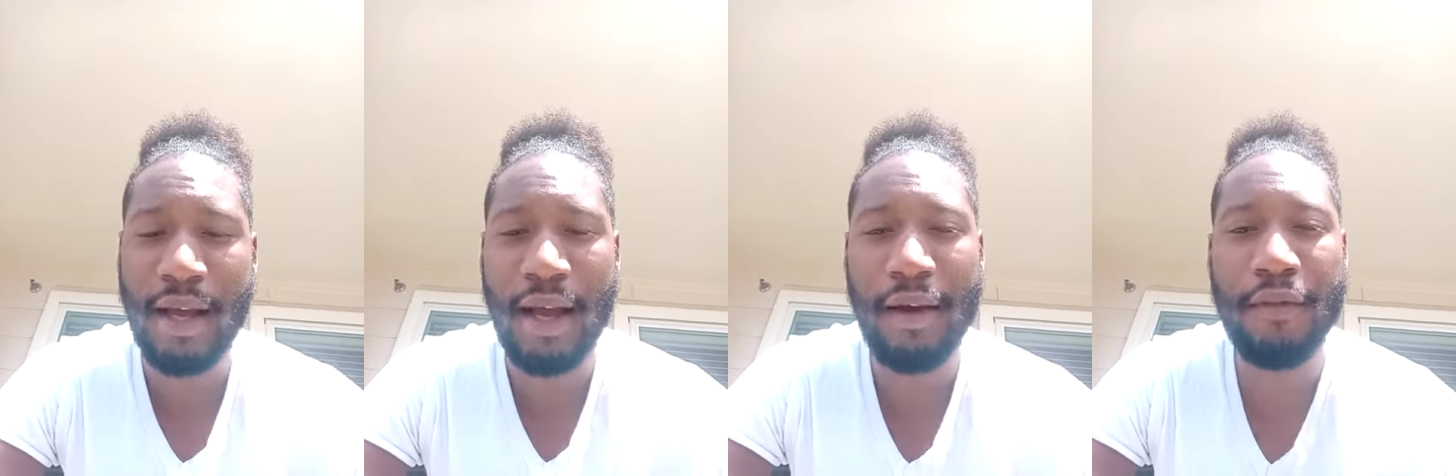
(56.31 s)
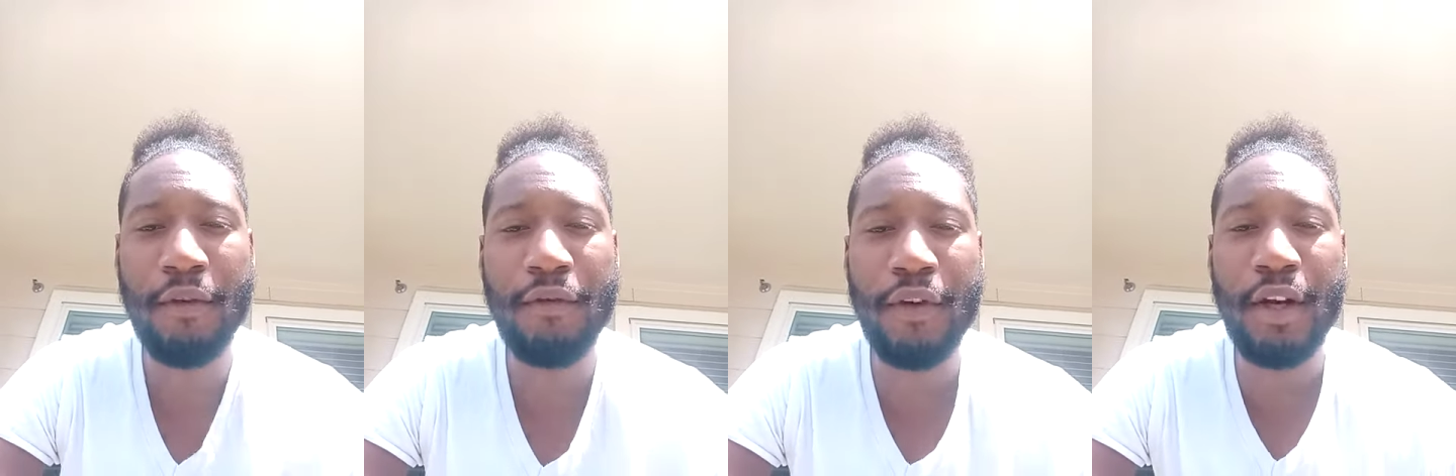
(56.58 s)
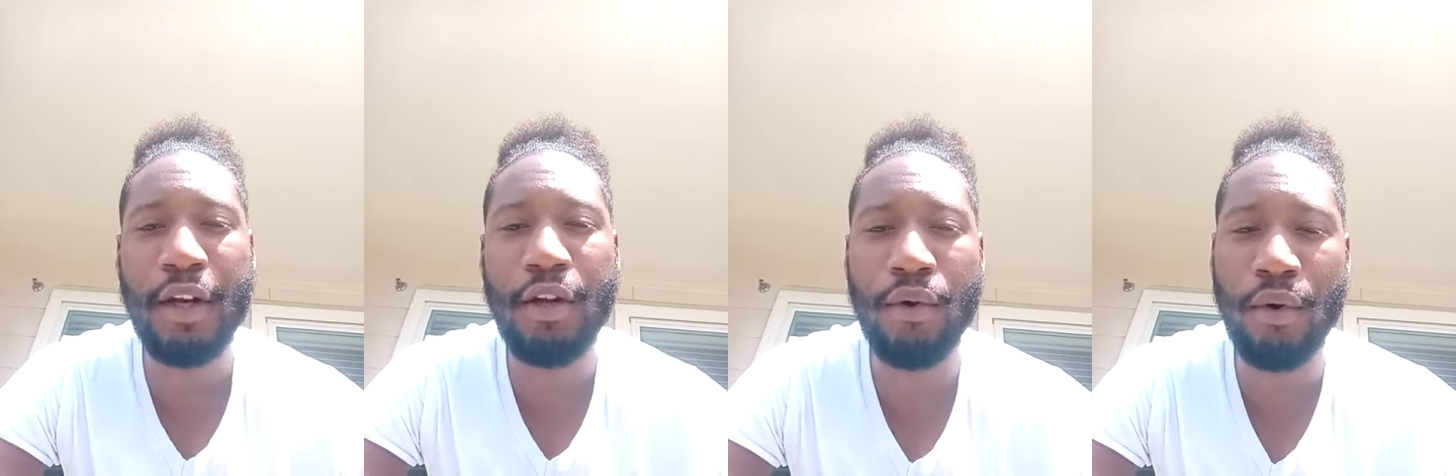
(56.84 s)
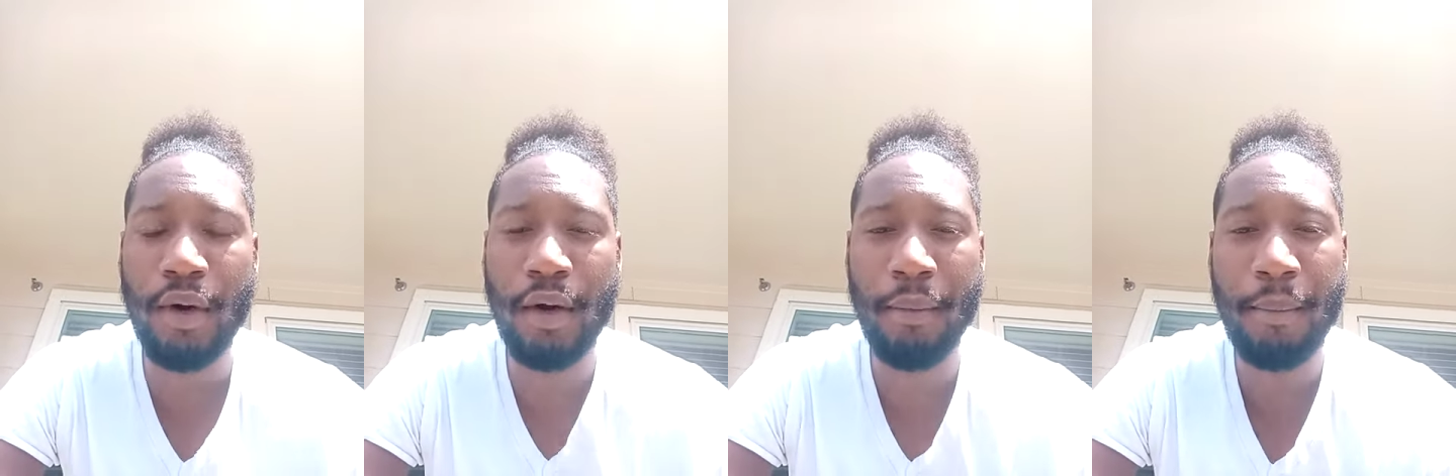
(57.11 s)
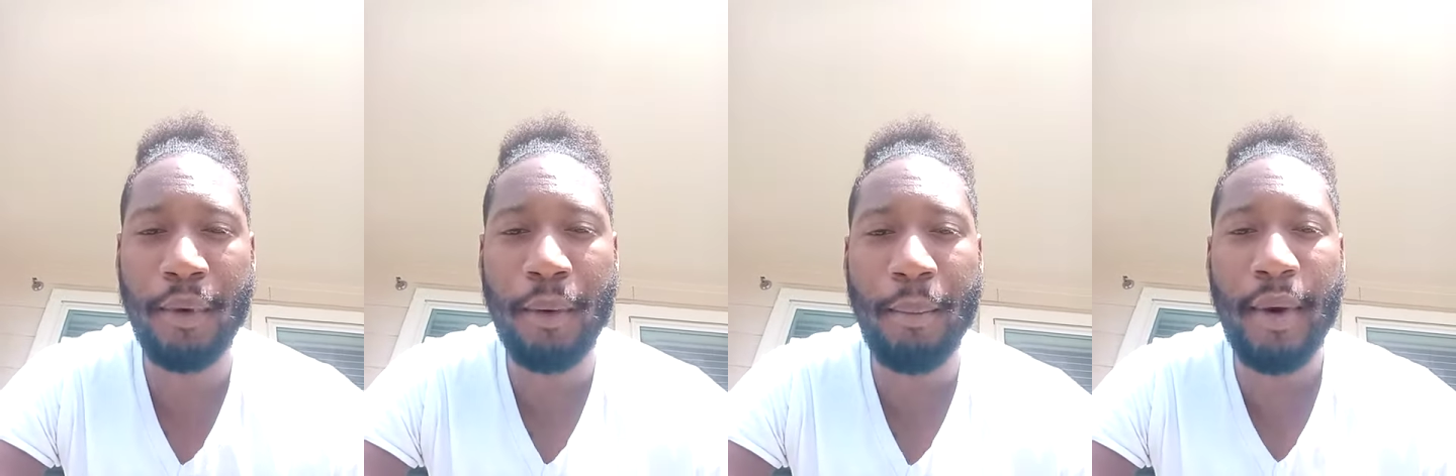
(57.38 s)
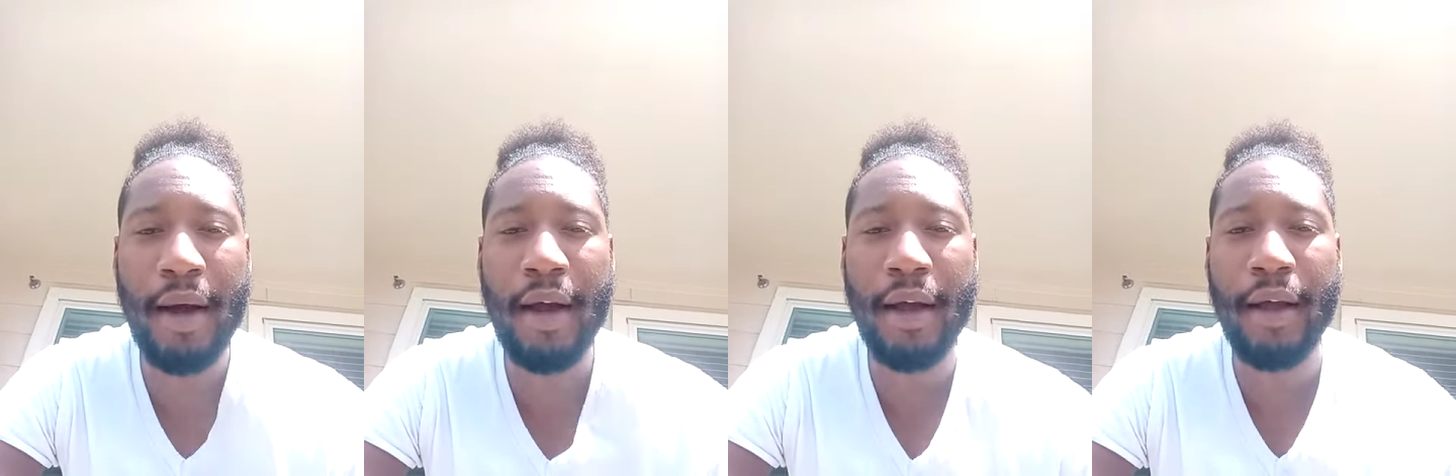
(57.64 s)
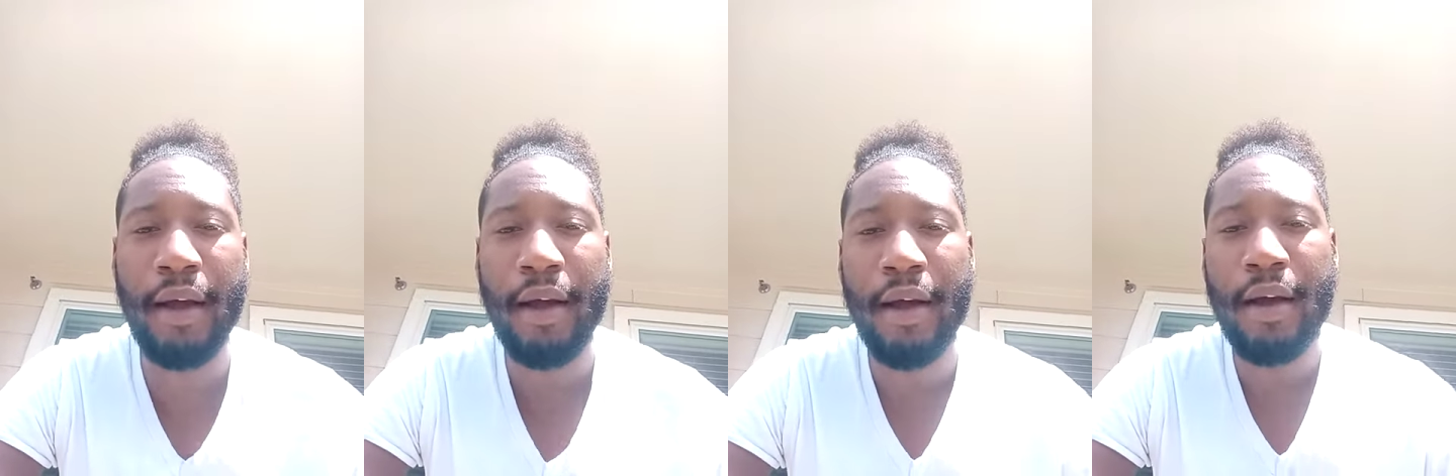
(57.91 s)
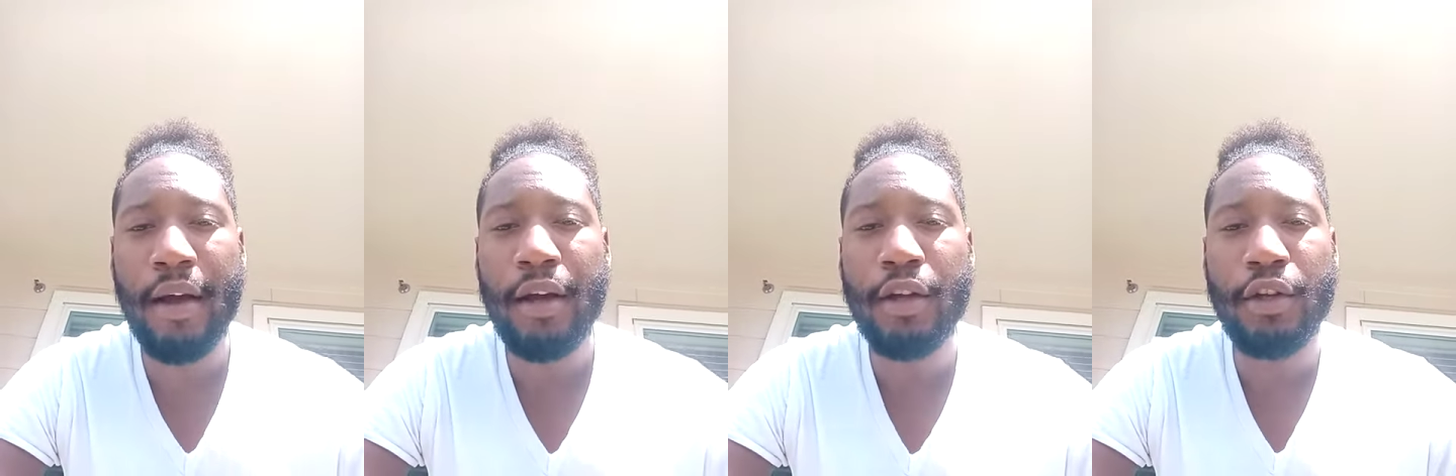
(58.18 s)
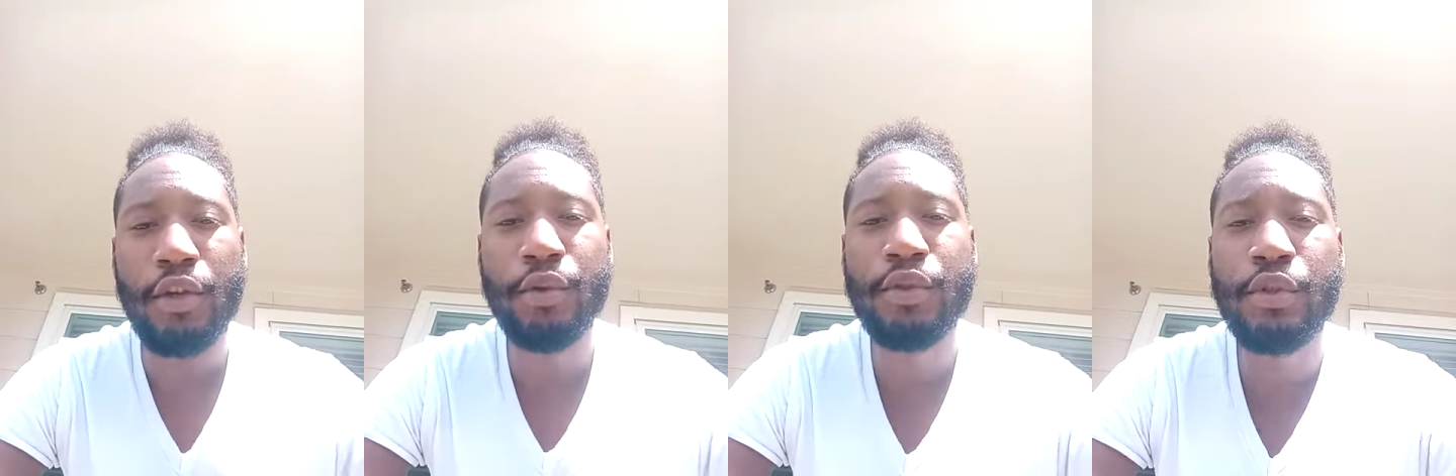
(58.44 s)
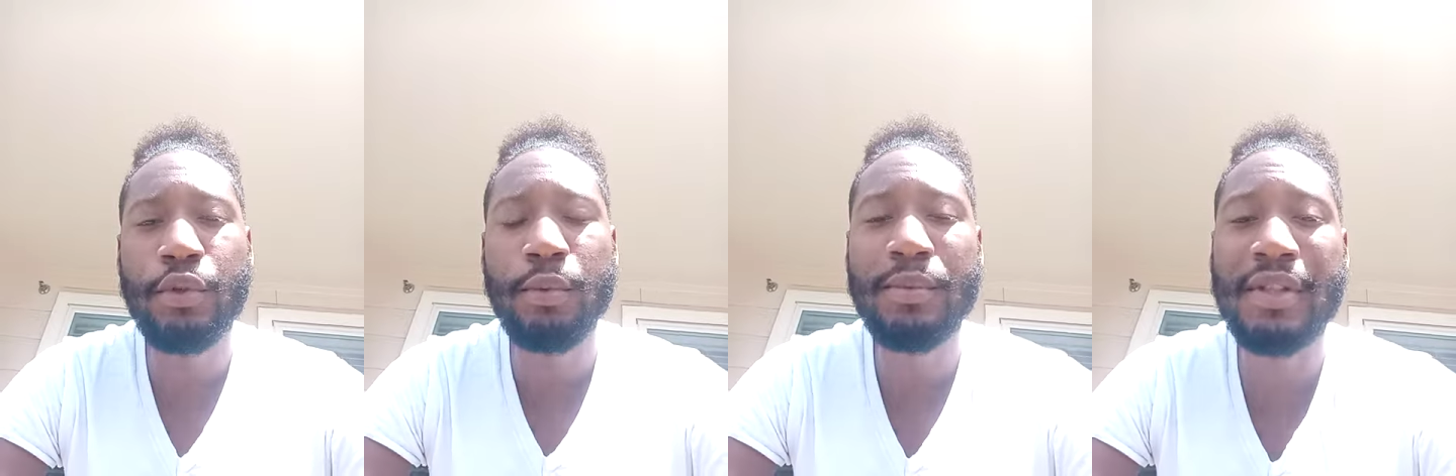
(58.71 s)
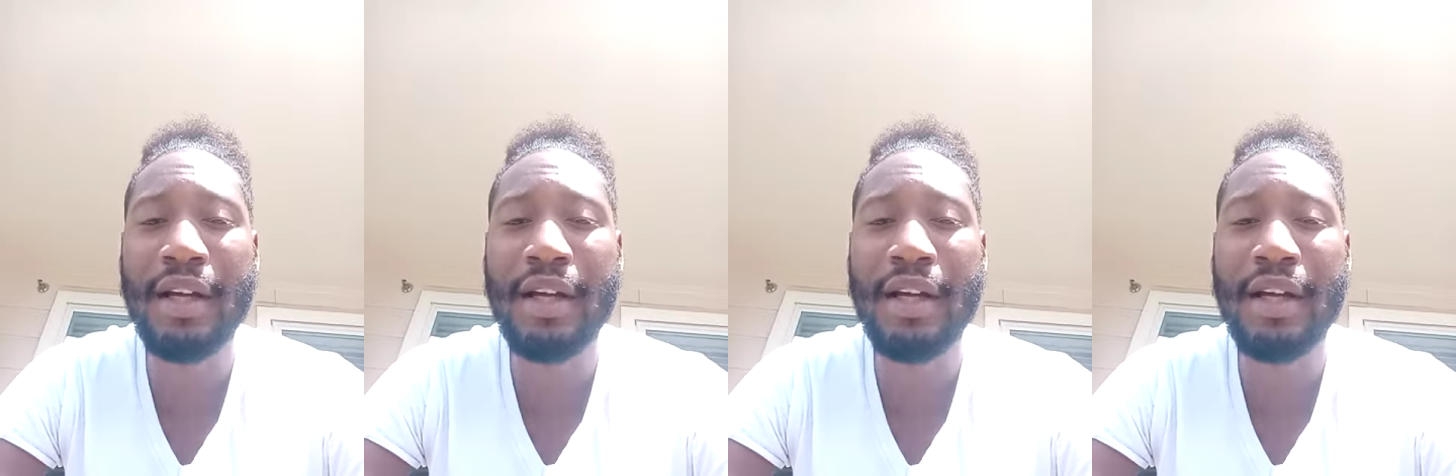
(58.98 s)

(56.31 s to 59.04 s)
I have a video up on my YouTube